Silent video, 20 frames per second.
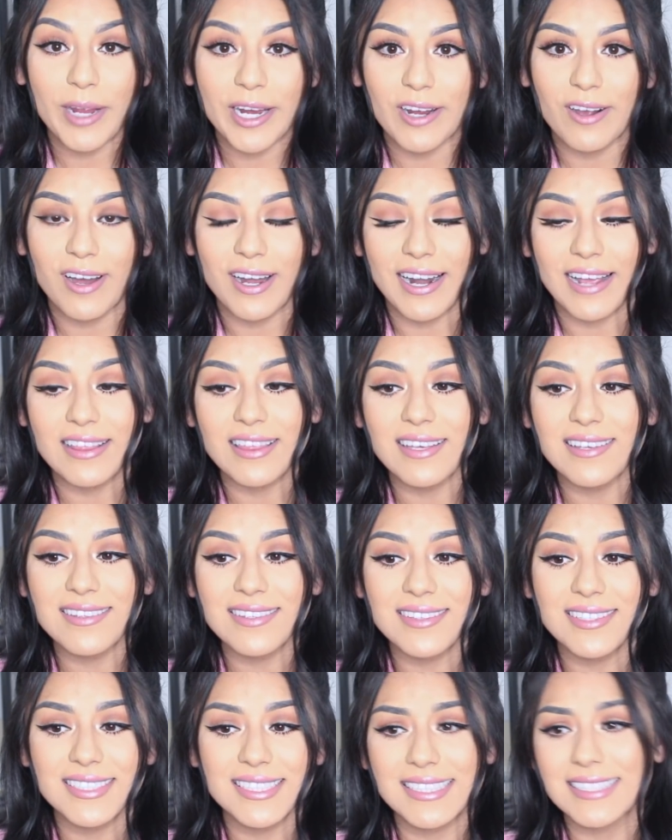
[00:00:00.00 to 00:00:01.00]
my god, I think
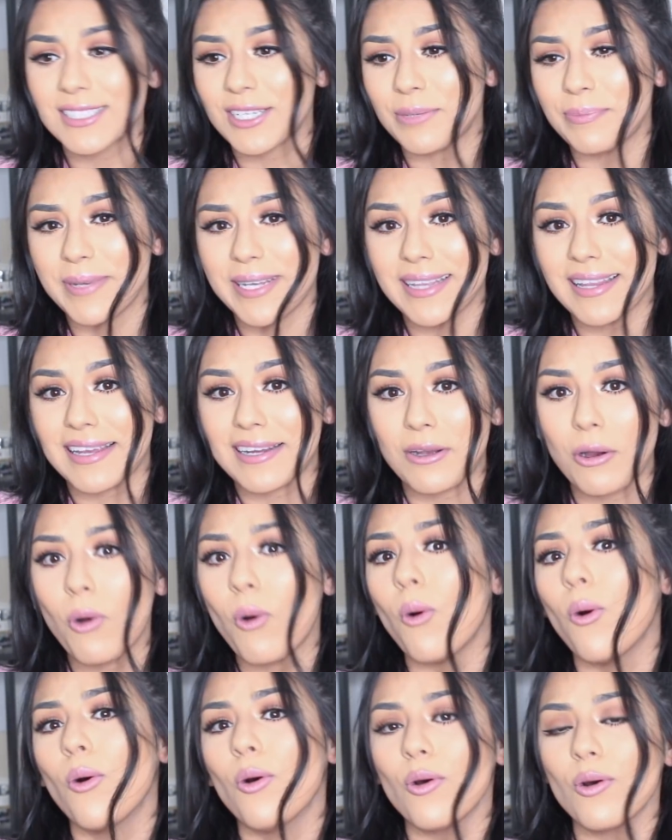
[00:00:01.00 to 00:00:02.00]
that this could be like a
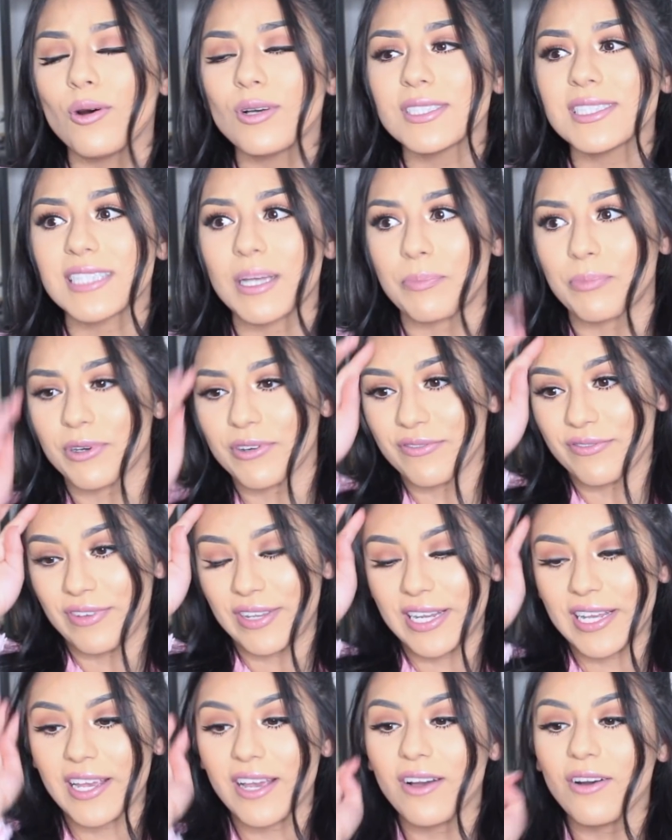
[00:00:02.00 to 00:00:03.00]
whole separate
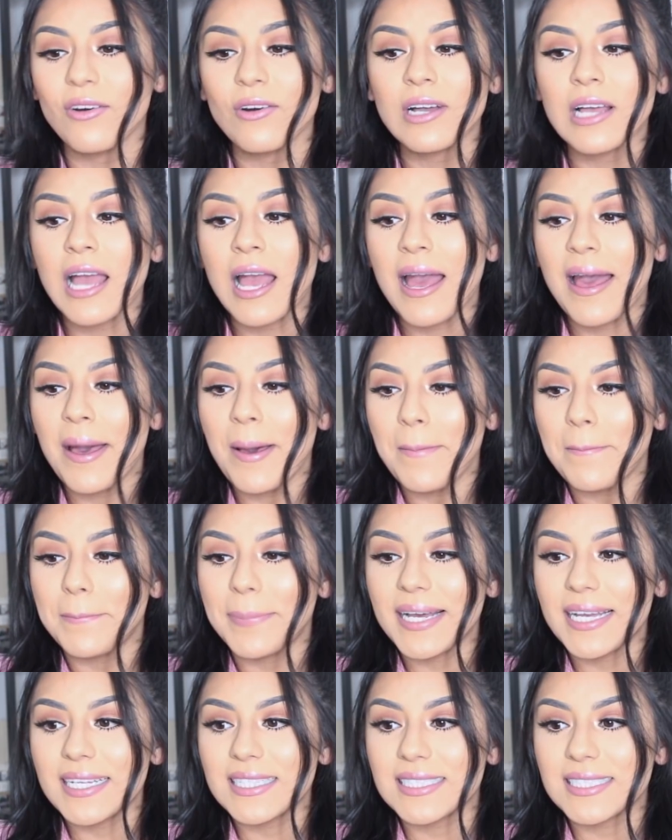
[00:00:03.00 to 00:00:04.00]
video,
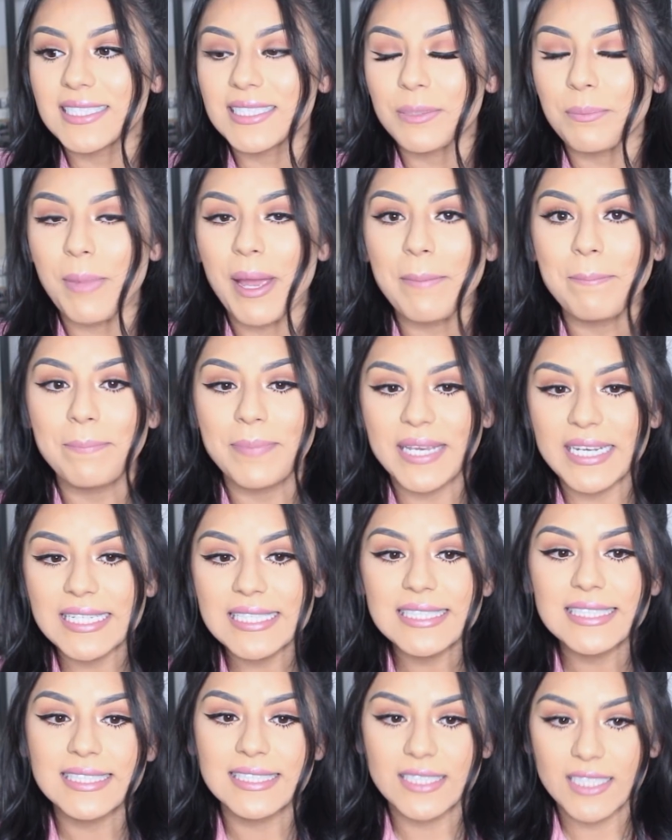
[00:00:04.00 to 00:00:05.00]
but my
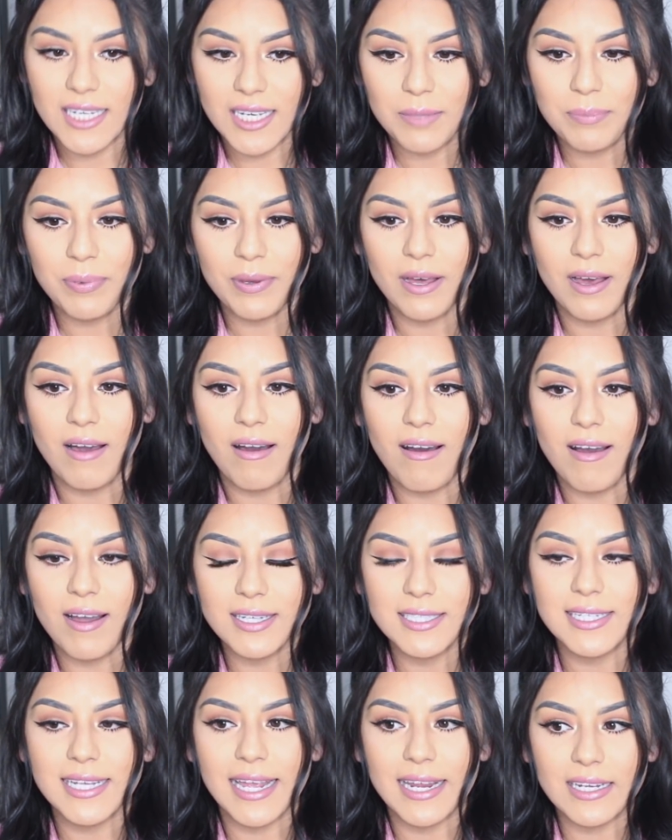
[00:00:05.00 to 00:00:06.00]
biggest tip
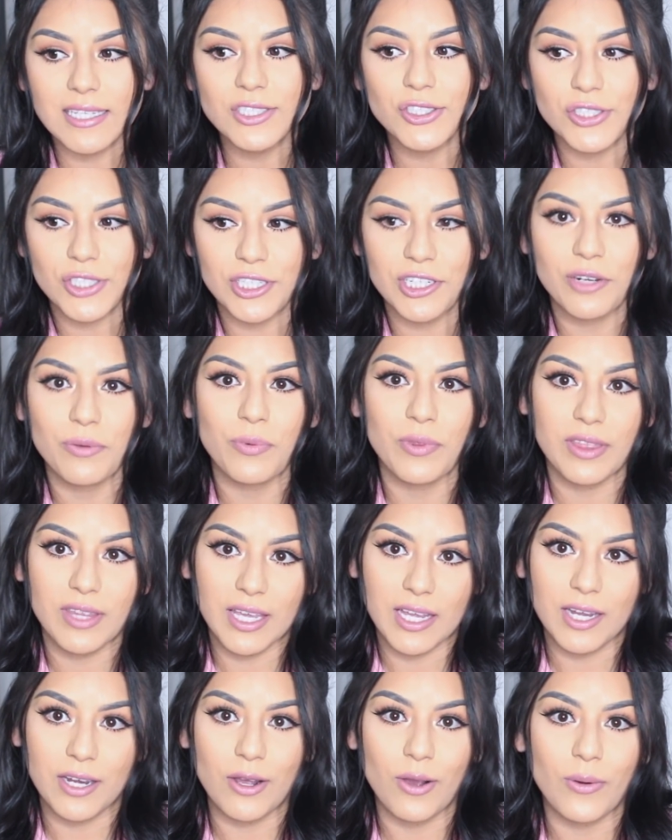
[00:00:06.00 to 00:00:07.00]
on getting started with
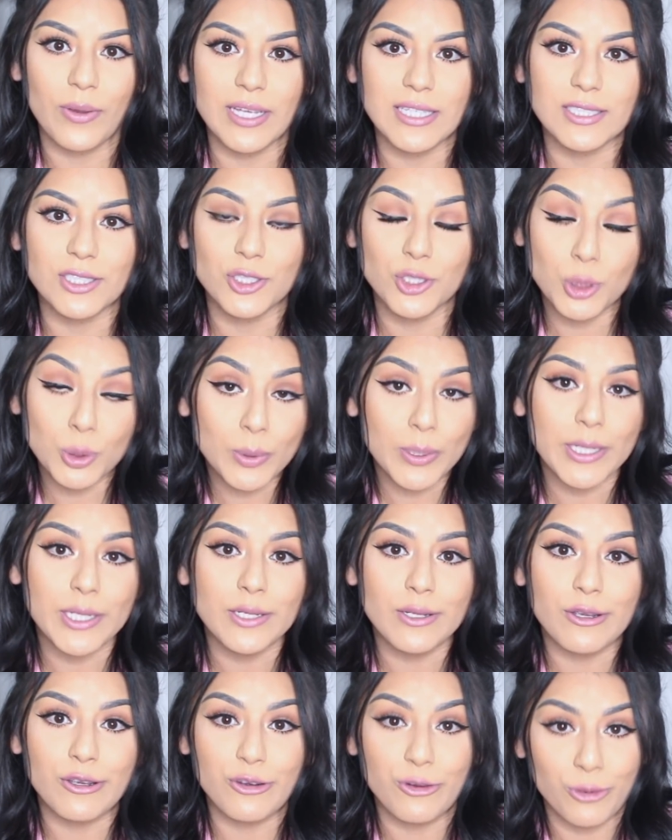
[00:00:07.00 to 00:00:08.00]
keto is
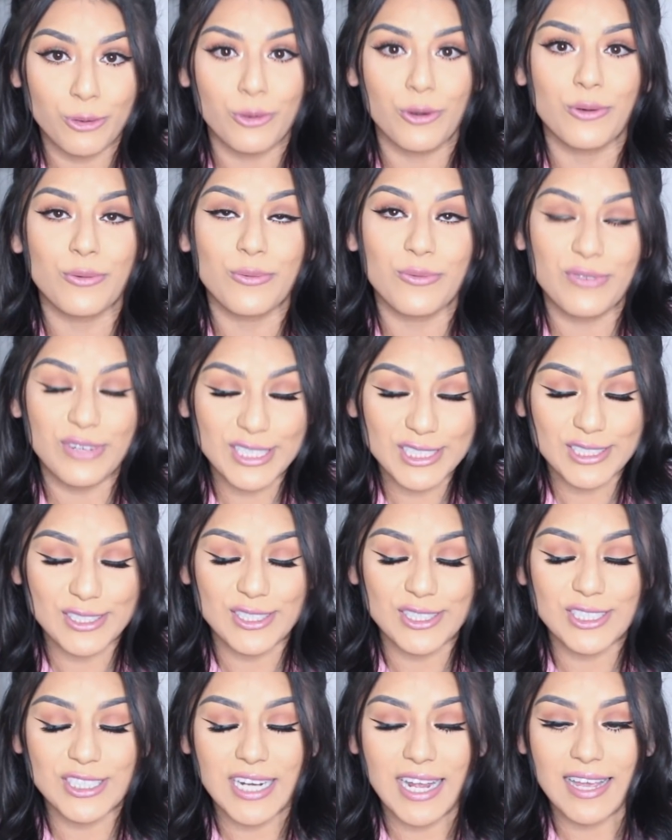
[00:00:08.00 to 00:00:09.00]
doing your research.